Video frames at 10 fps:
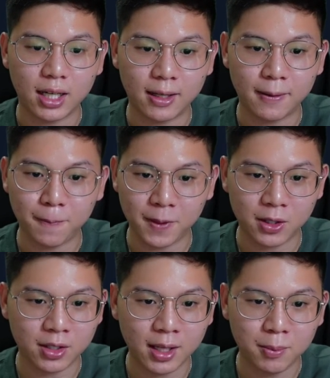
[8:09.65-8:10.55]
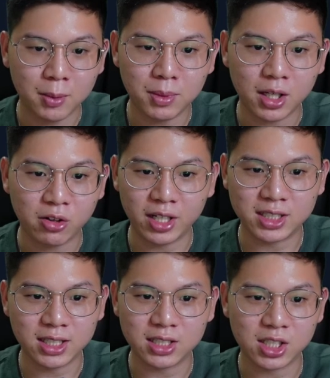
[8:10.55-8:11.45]
That may be a
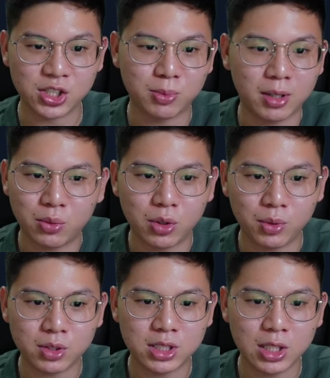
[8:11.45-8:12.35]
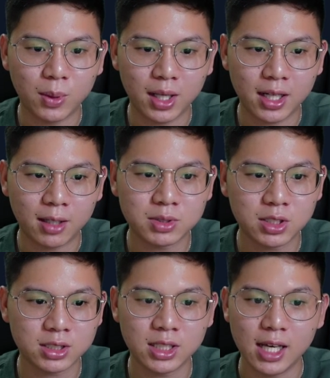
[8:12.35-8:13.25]
crazy decision, but we'll see when it comes,
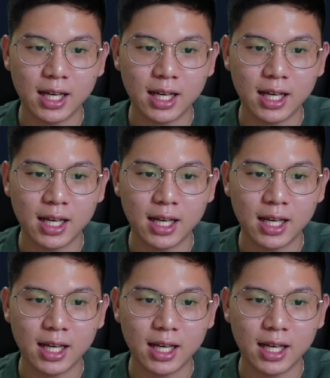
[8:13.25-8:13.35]
because